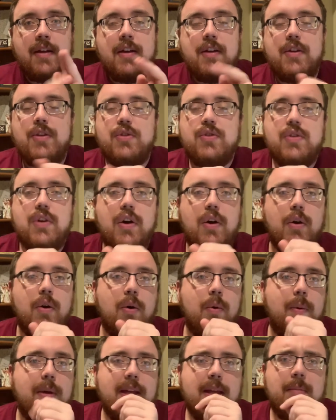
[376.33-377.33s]
So
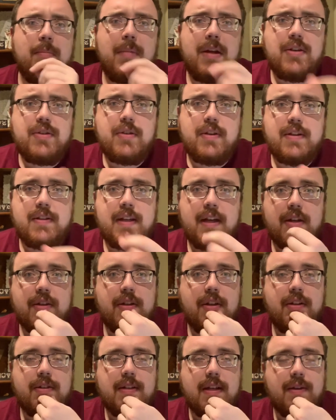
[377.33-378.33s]
we can measure this
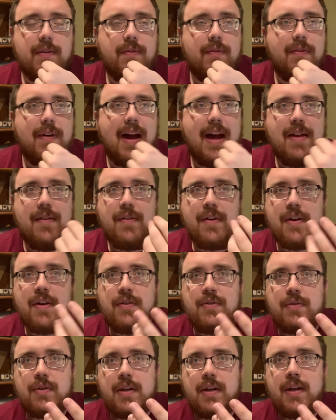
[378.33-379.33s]
actually. It's like
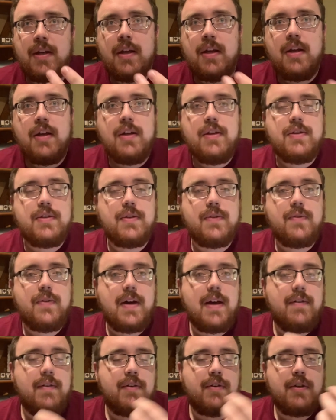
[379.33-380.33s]
500 to
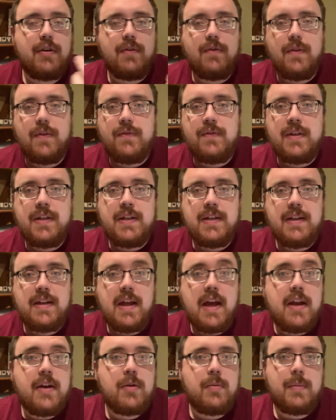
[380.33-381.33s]
550
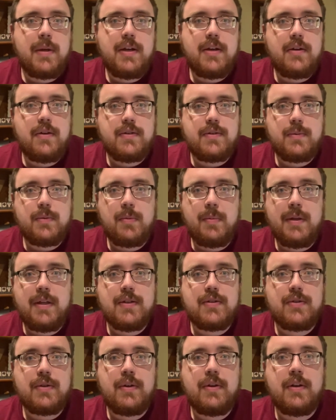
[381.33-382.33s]
nanometers would be a
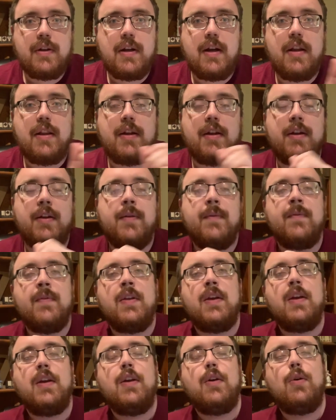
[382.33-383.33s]
certain color.
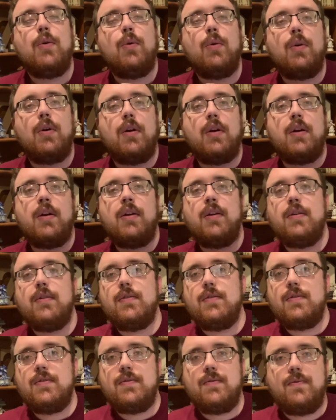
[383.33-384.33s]
Or
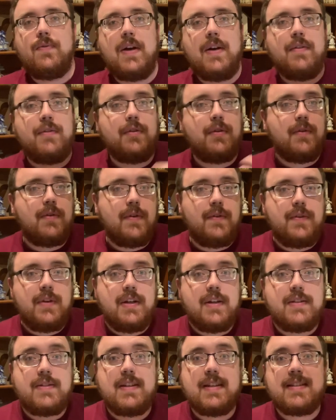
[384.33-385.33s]
550 to
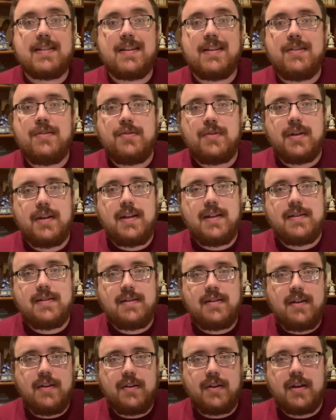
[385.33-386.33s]
600 is
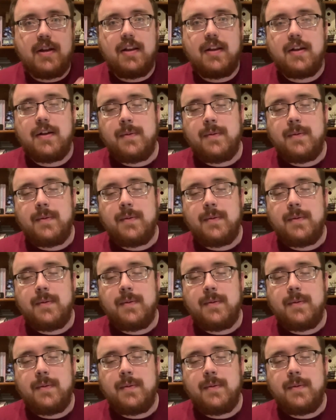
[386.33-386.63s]
another color.